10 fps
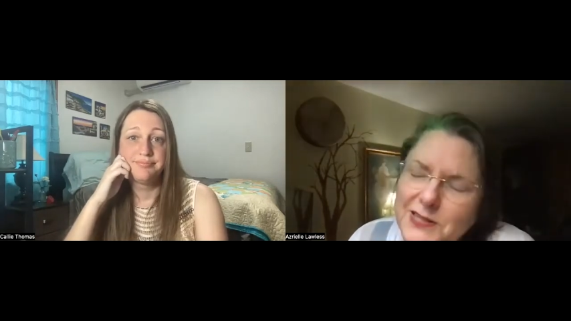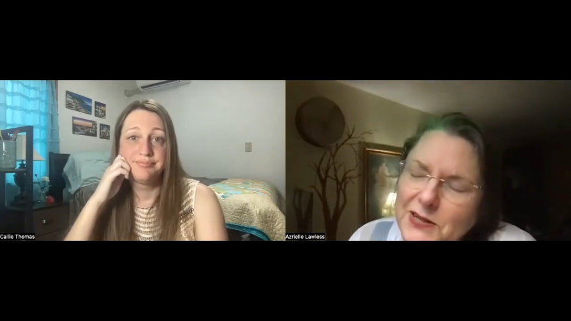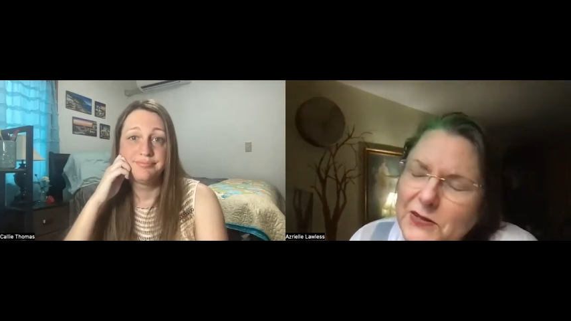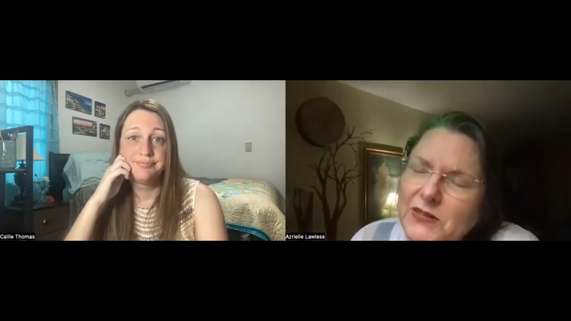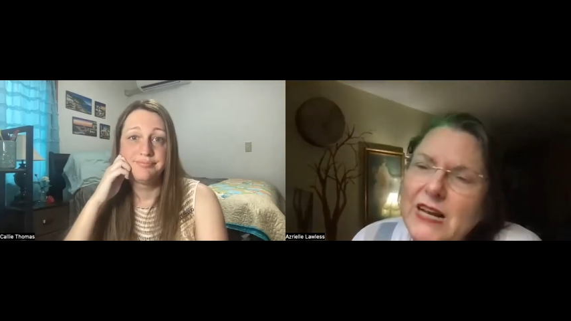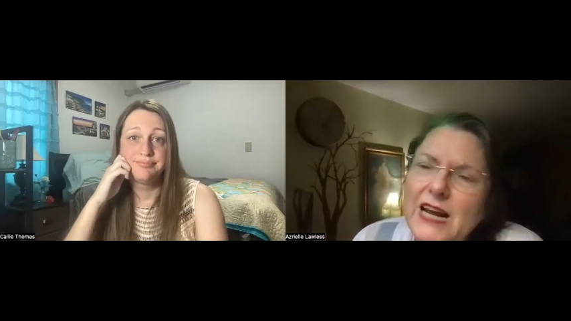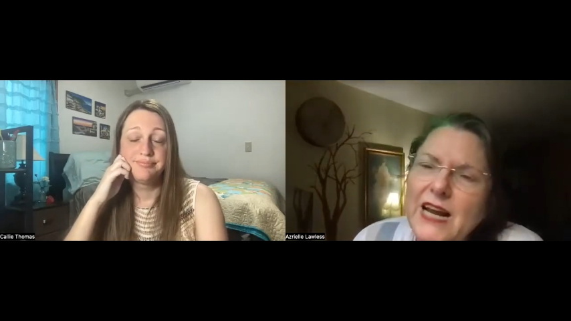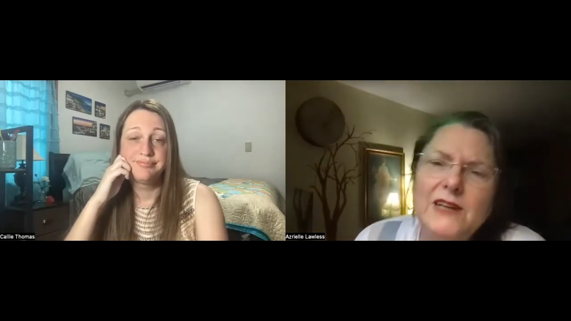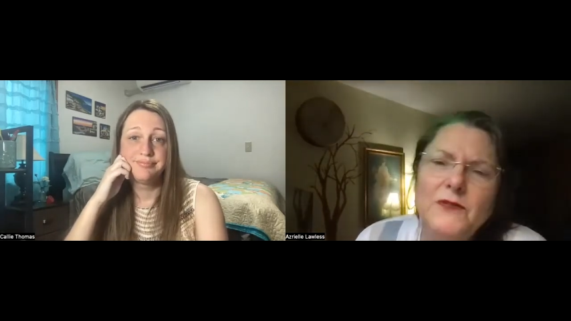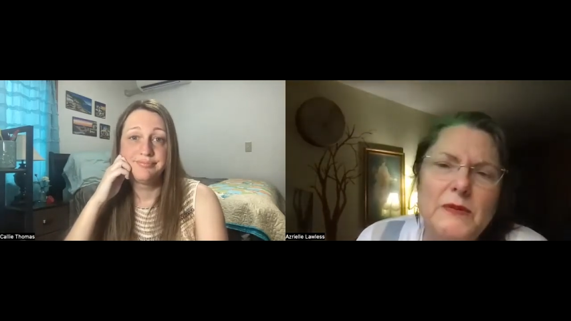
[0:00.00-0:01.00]
Speaker 1: So
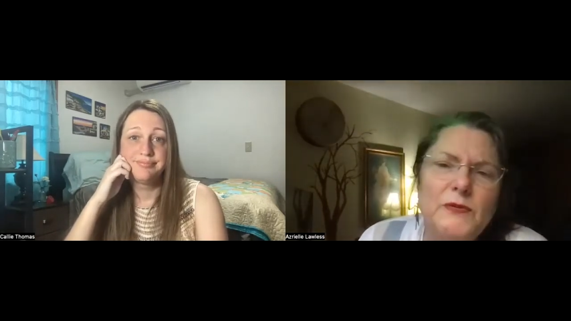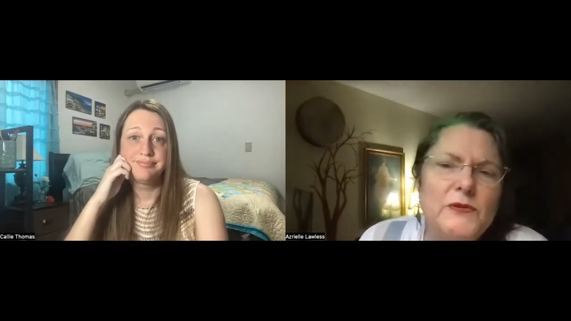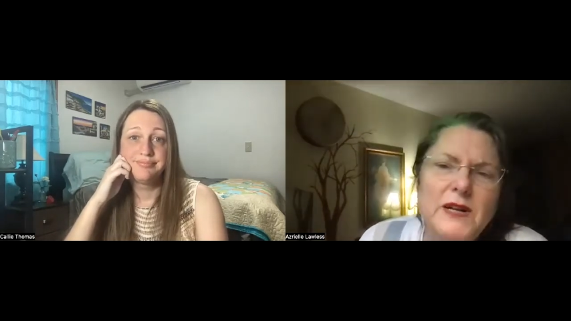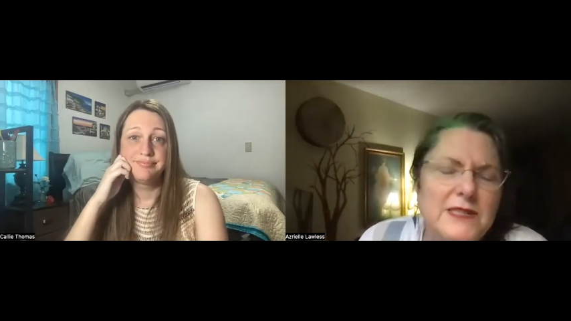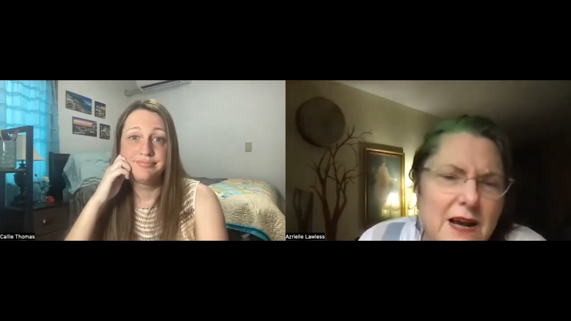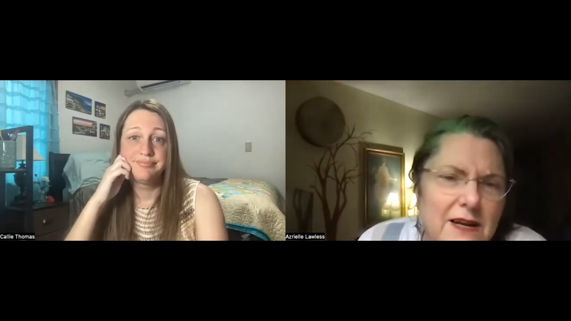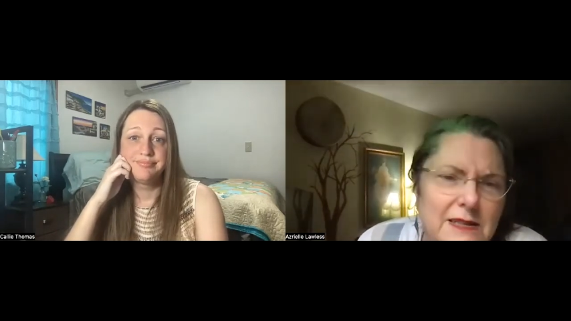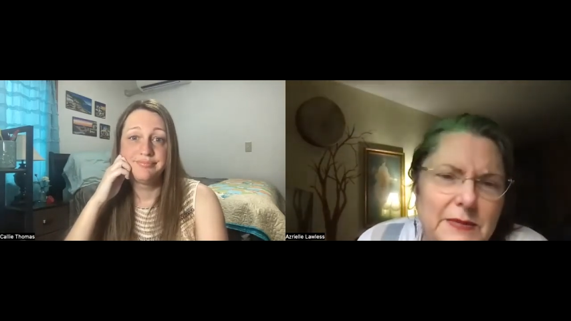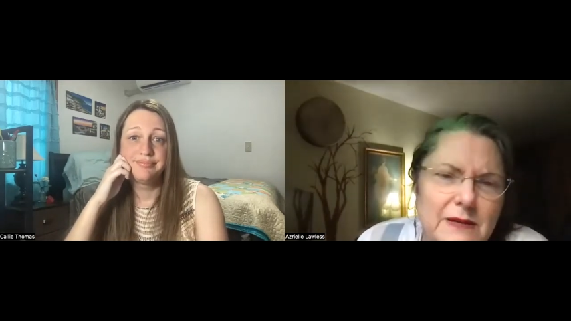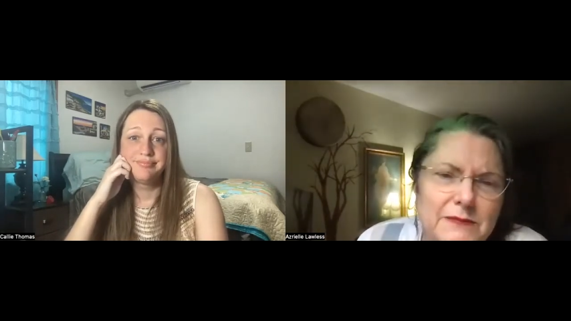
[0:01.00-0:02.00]
anyway, but we're not
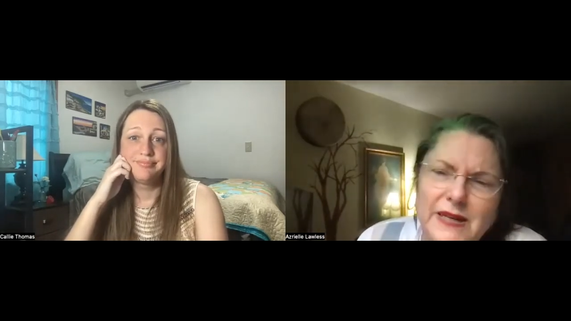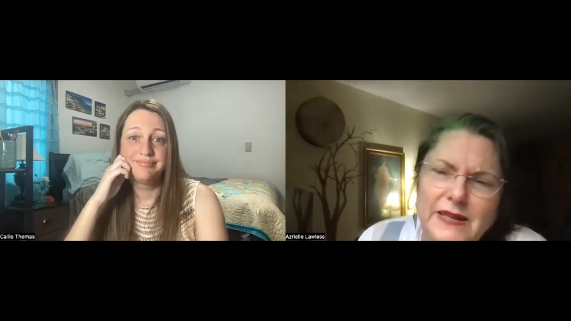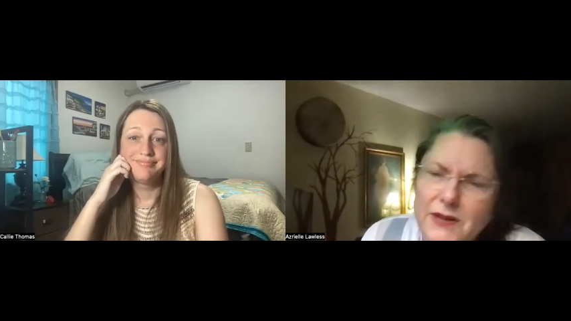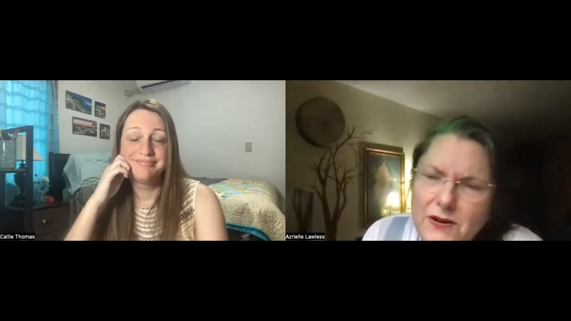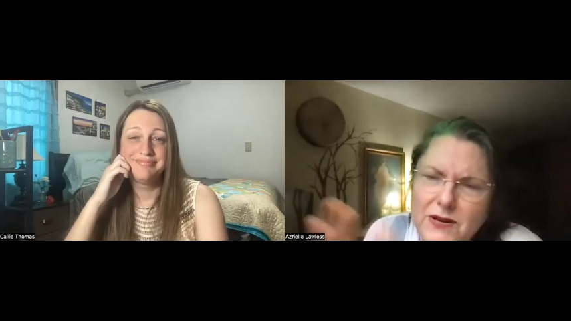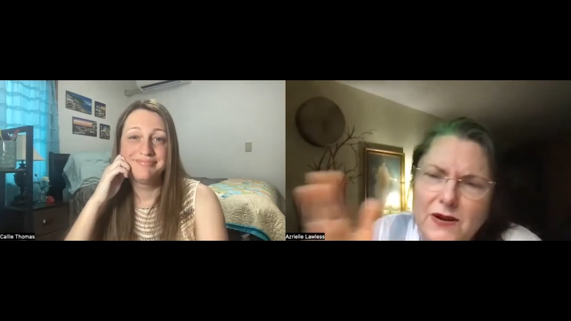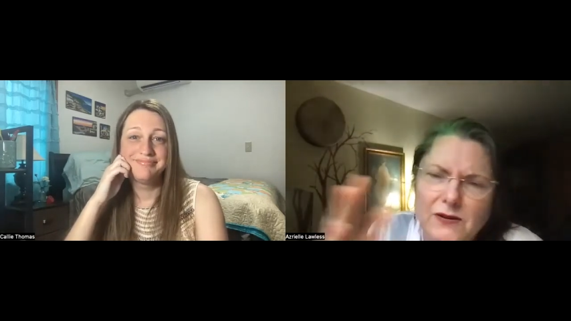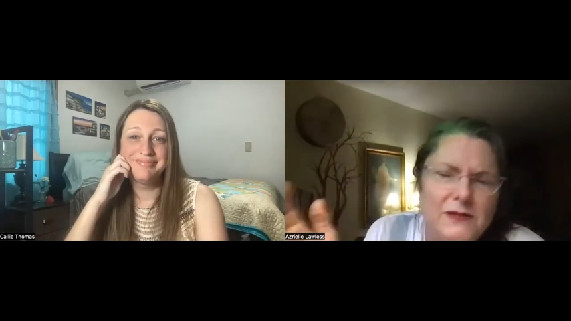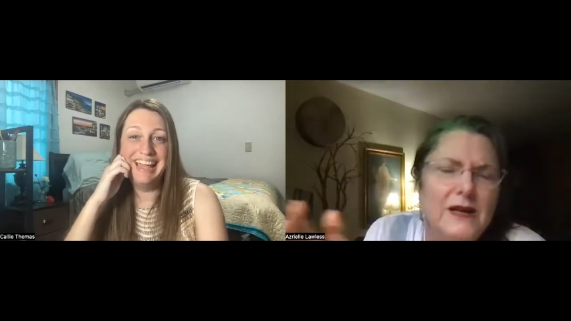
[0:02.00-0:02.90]
talking about me. No, no.